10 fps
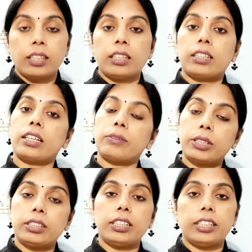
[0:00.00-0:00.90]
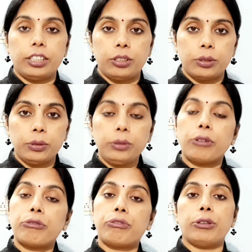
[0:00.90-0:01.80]
converted into
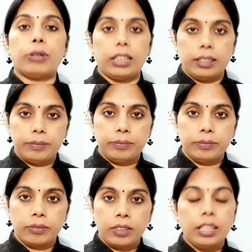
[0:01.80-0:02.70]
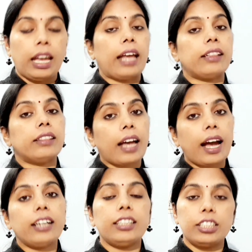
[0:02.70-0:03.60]
fuel and
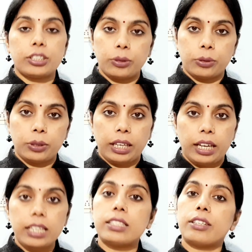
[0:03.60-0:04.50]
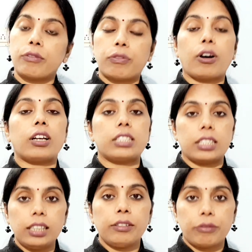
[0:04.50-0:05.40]
that is known as fossil
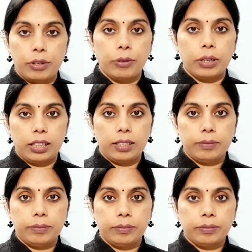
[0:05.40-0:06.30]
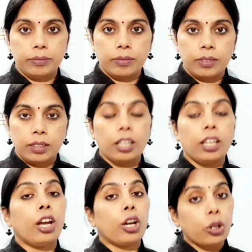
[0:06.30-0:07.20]
fuel.
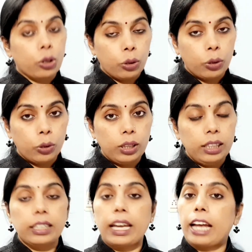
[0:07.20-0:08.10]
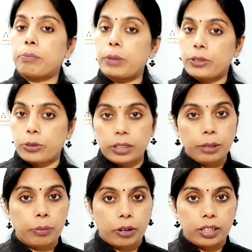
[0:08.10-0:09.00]
Coal and petroleum
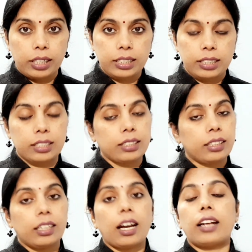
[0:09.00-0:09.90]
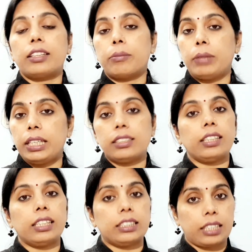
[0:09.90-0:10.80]
products are the major
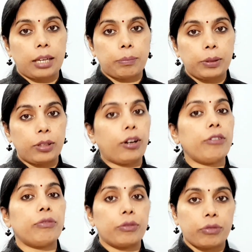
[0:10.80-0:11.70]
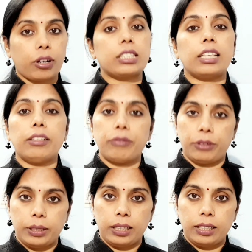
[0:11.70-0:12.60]
example of fossil
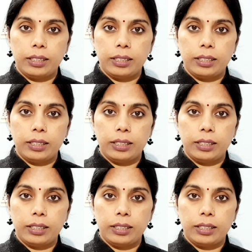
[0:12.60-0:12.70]
fuel.